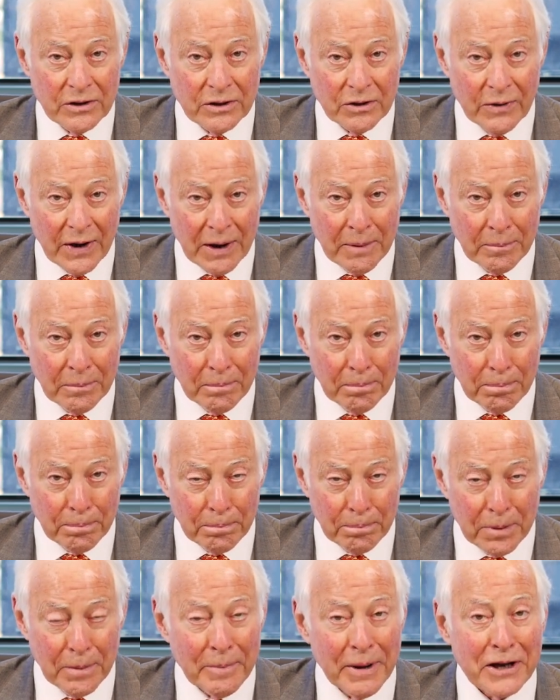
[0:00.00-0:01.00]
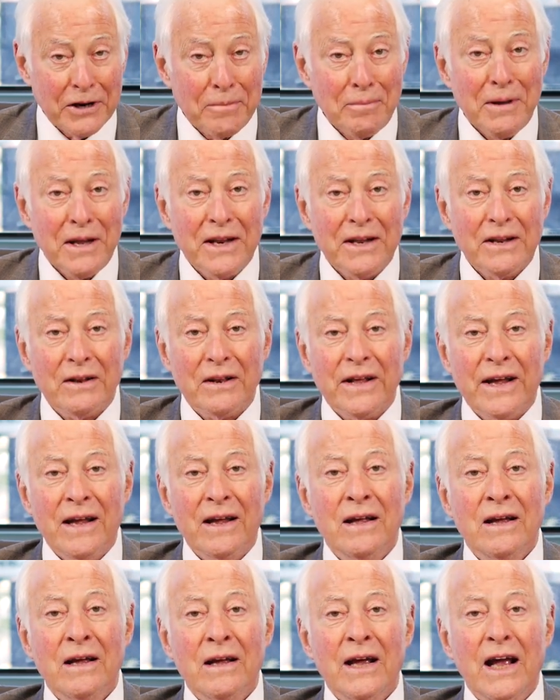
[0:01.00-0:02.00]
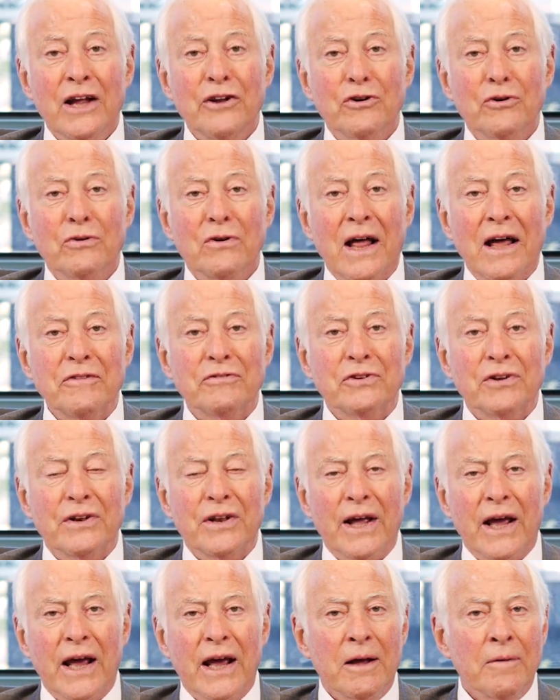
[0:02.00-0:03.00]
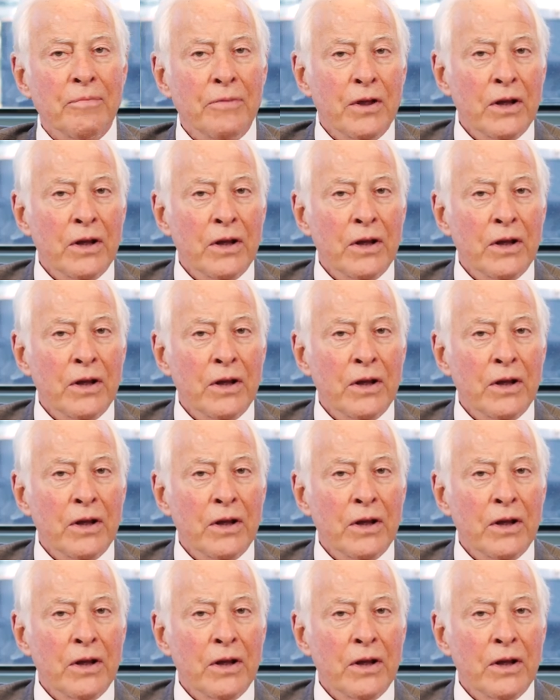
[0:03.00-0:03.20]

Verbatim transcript: to implement immediately in your life today